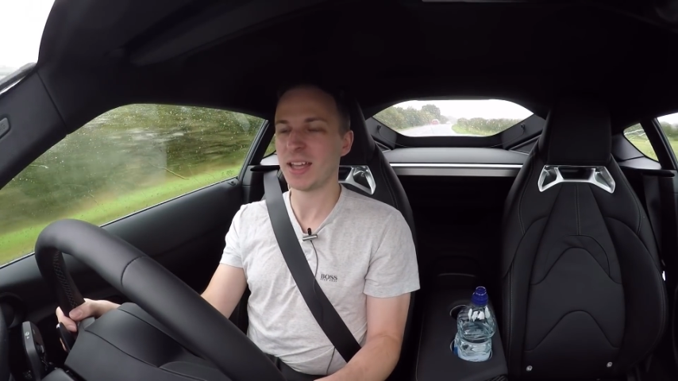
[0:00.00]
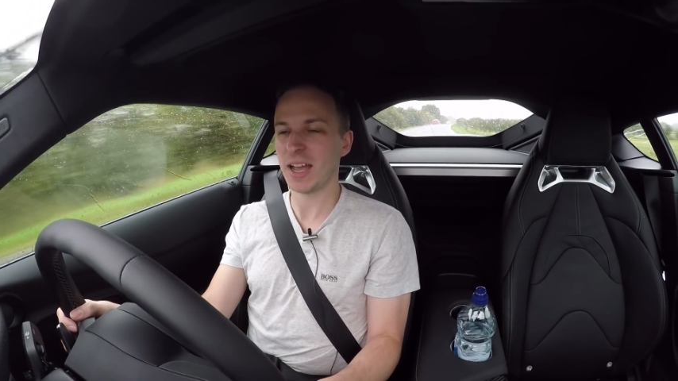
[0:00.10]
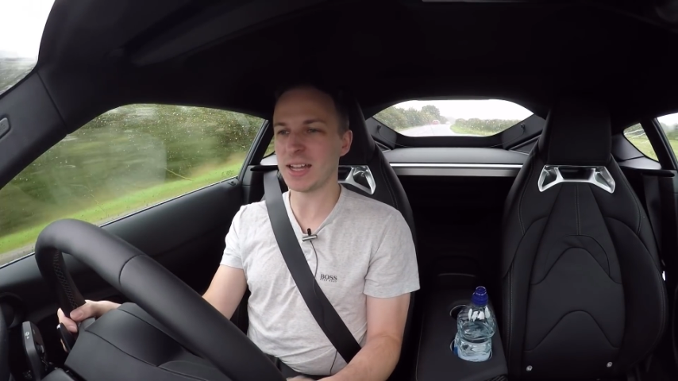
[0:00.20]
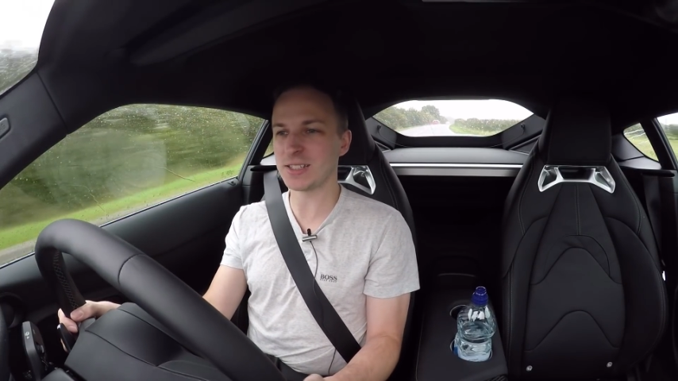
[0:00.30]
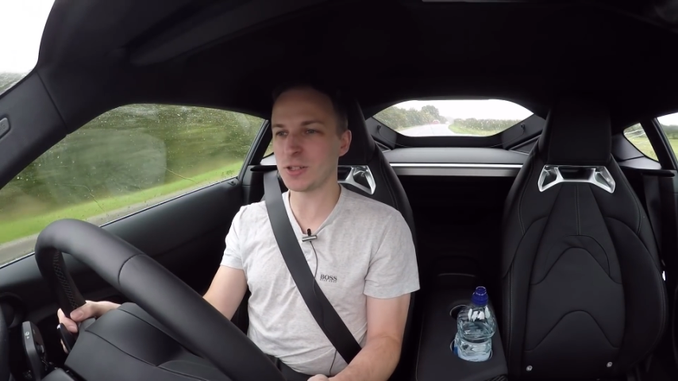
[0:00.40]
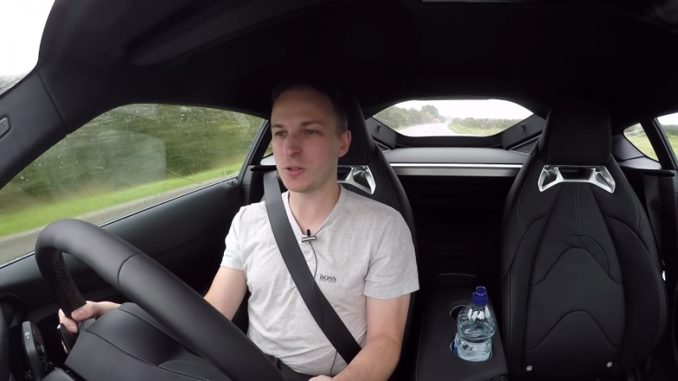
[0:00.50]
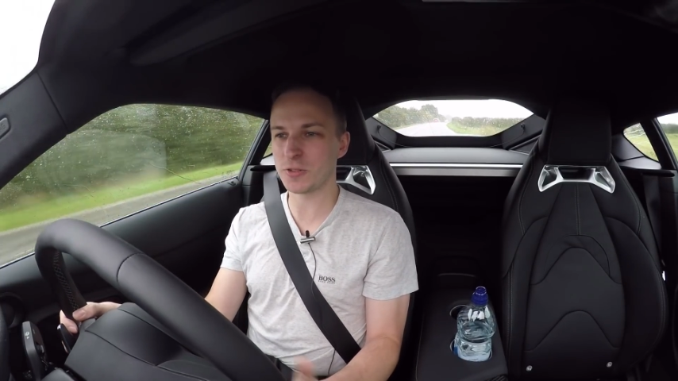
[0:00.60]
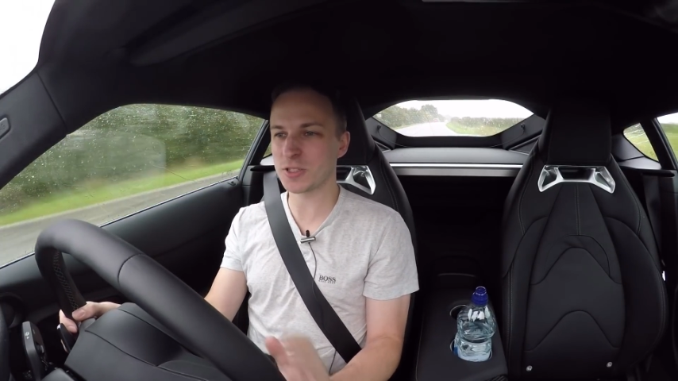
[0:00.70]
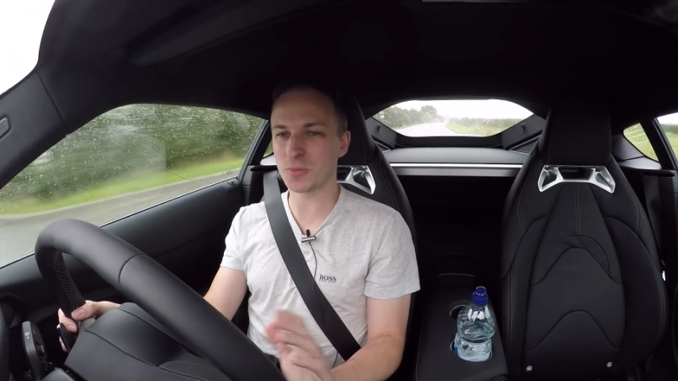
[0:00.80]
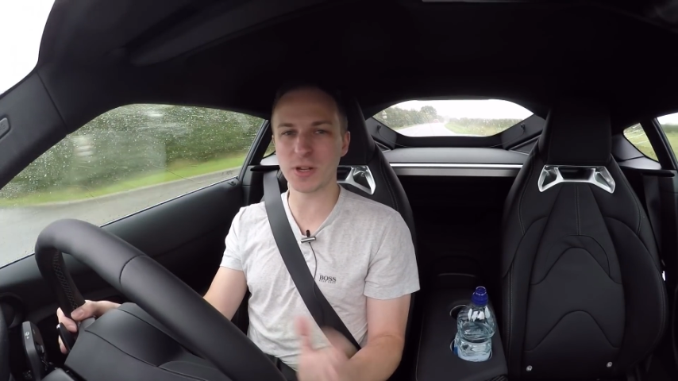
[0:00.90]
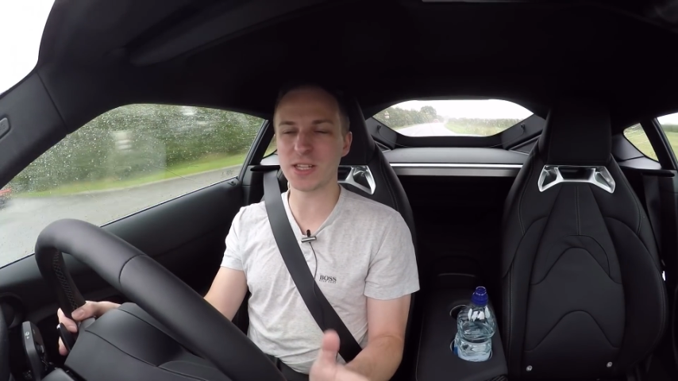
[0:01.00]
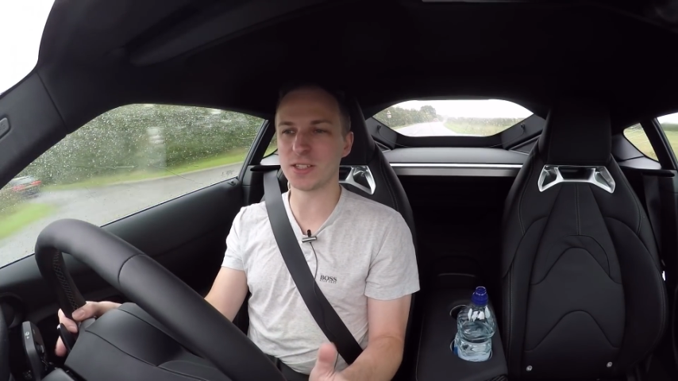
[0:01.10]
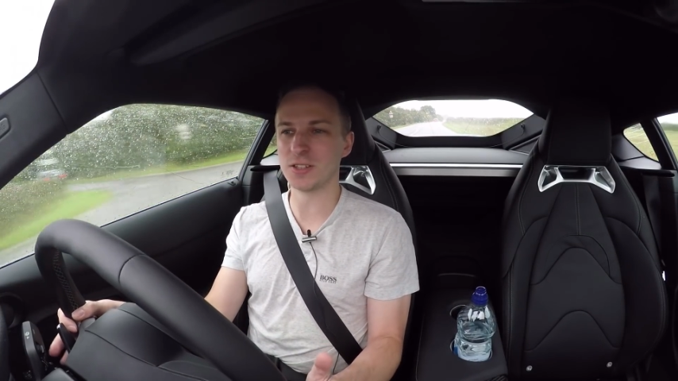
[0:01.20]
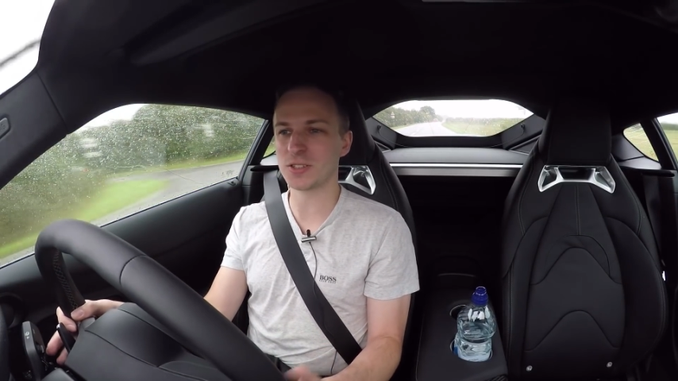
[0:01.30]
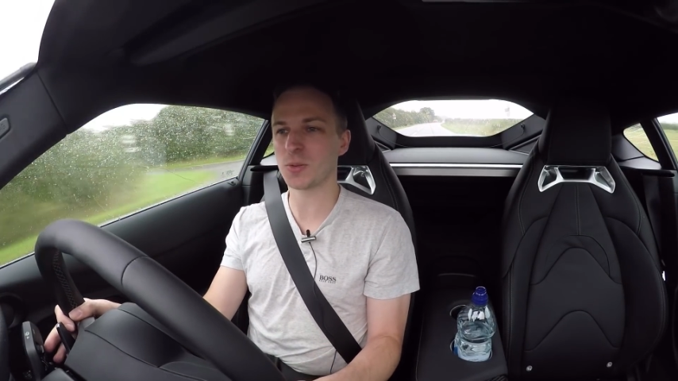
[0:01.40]
I do for some
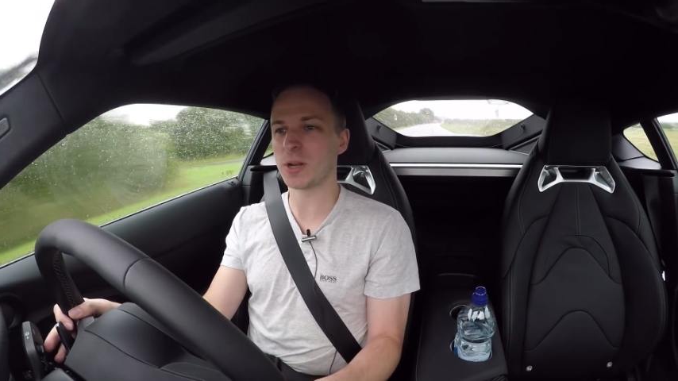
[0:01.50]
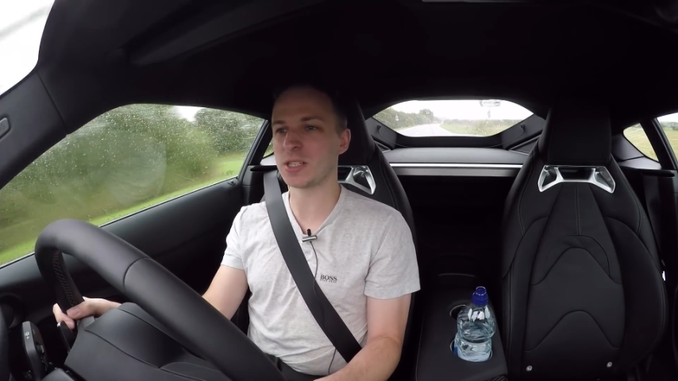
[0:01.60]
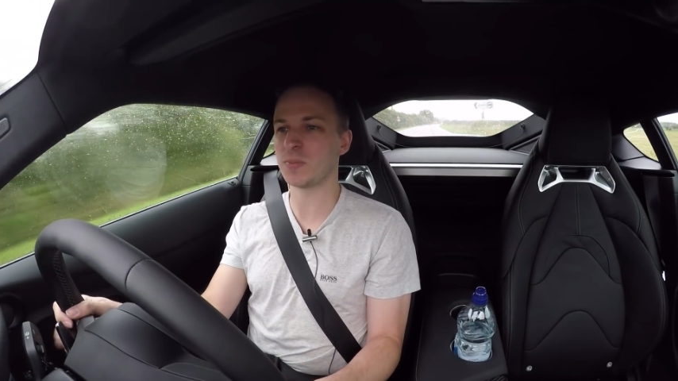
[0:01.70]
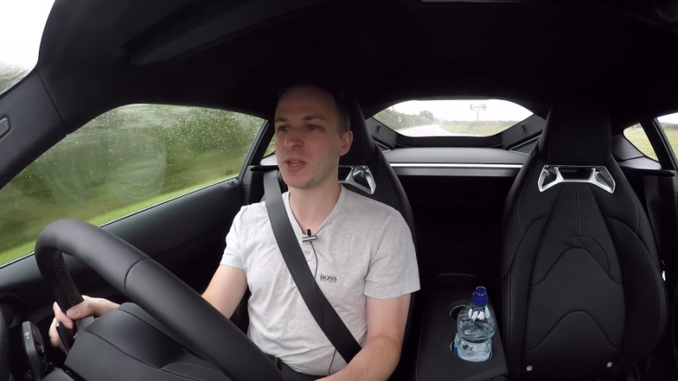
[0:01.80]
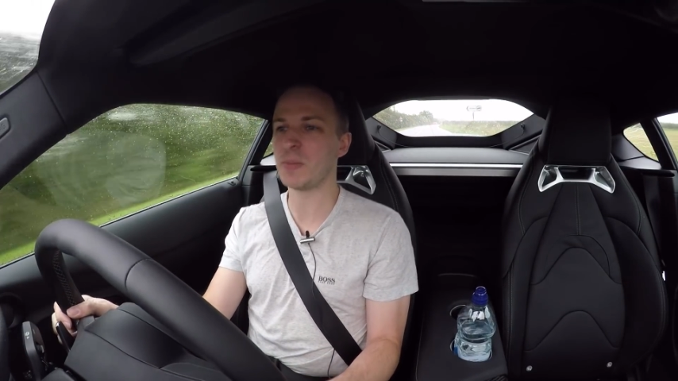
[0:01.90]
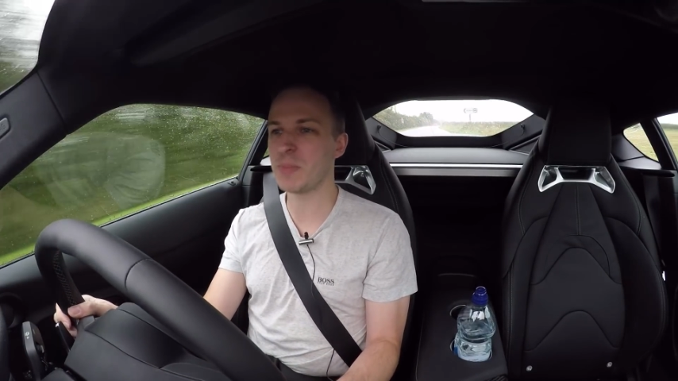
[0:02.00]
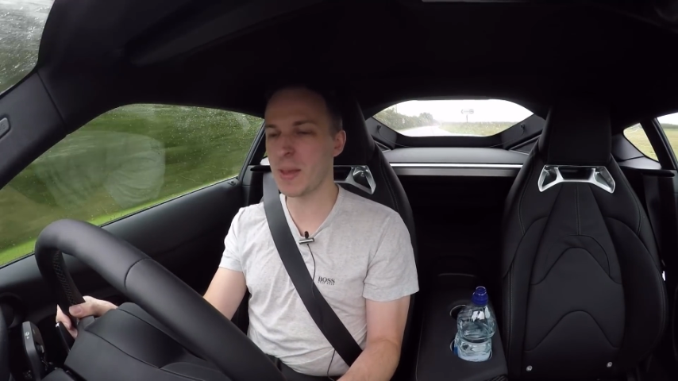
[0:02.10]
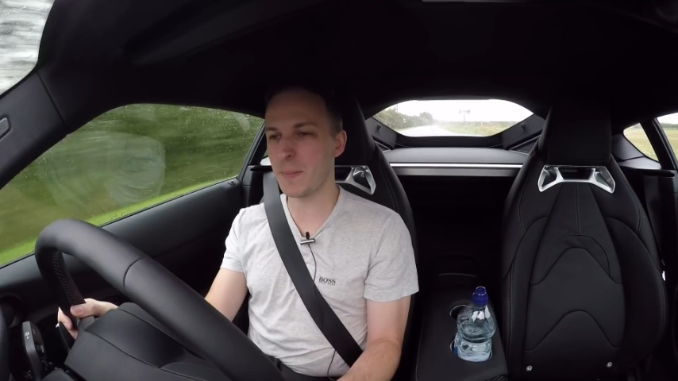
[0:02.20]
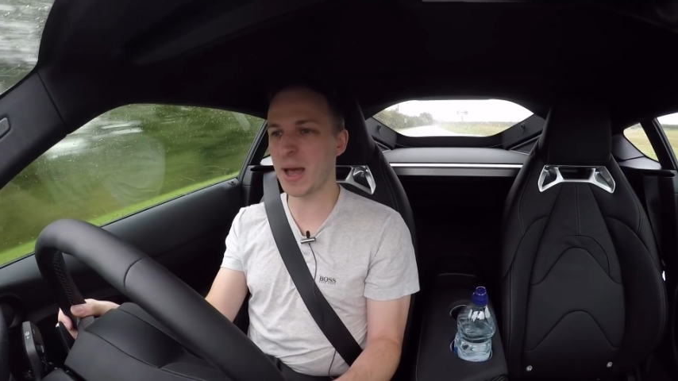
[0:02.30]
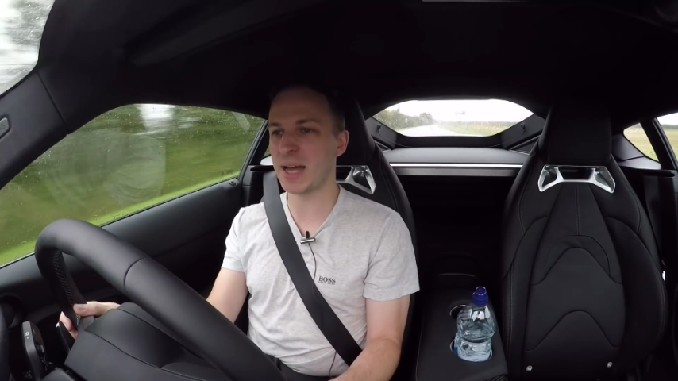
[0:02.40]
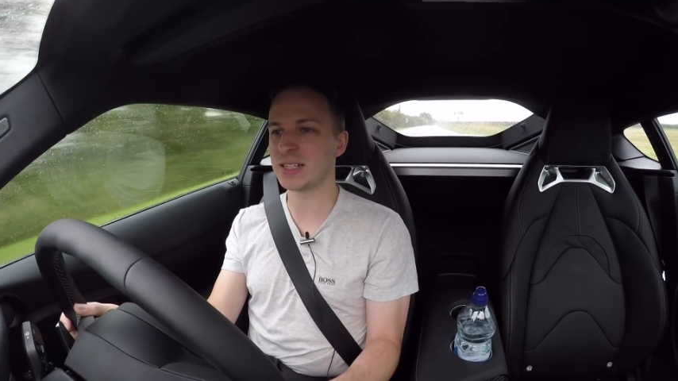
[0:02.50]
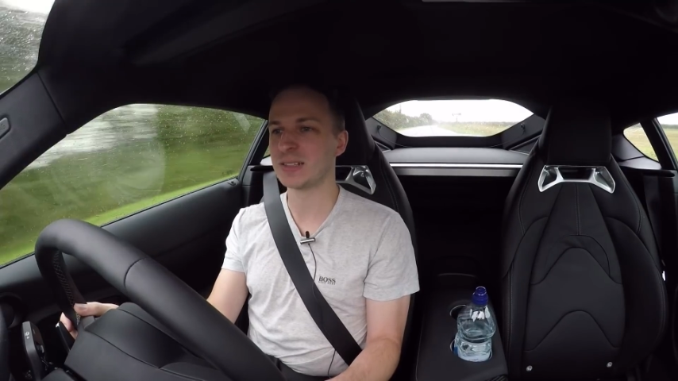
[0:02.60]
reason just want it to be a bit mad.